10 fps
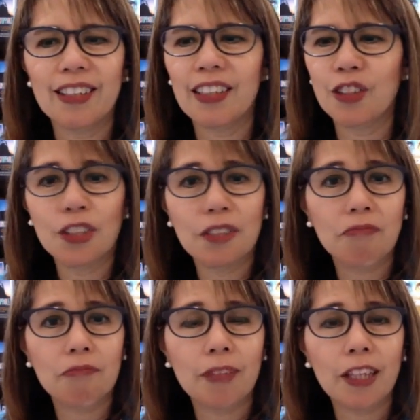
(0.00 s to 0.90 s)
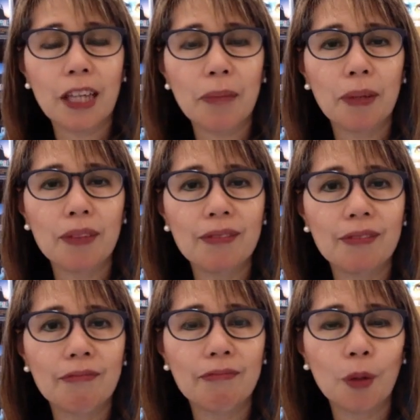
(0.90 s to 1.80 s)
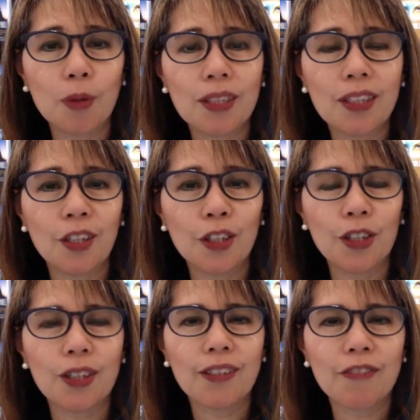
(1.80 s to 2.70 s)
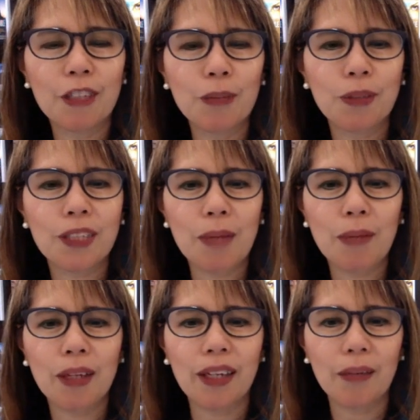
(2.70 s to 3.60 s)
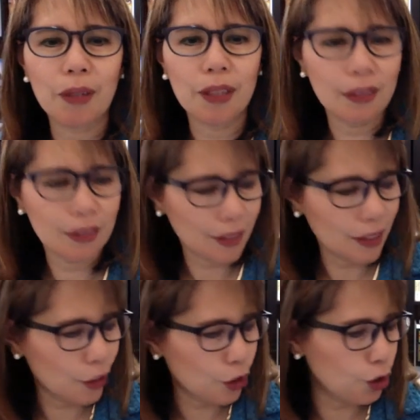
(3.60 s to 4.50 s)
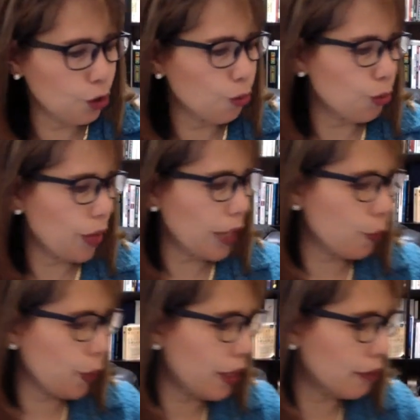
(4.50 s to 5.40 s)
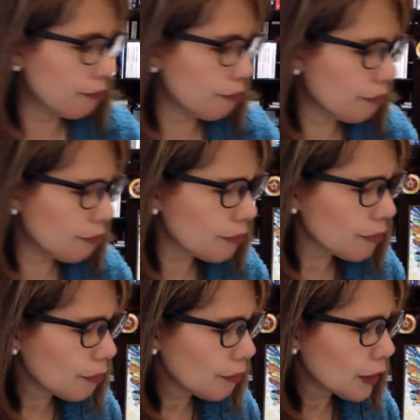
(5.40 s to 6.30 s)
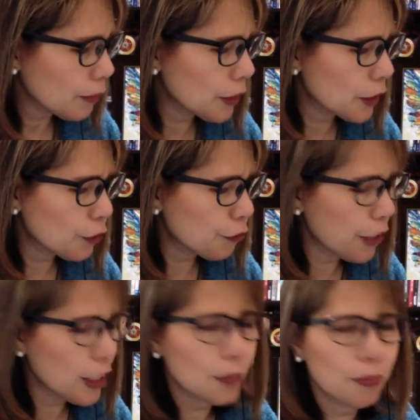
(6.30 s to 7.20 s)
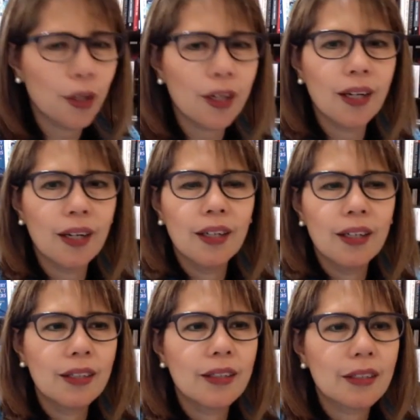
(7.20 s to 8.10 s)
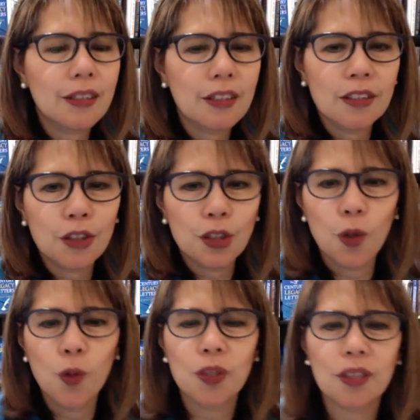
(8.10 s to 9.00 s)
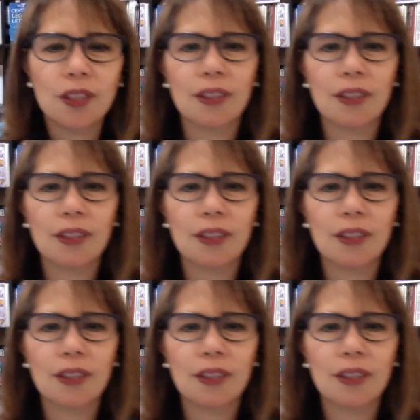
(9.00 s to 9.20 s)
just click that button, post it on your Facebook timeline, and I'm going to send this to you right away because Facebook shows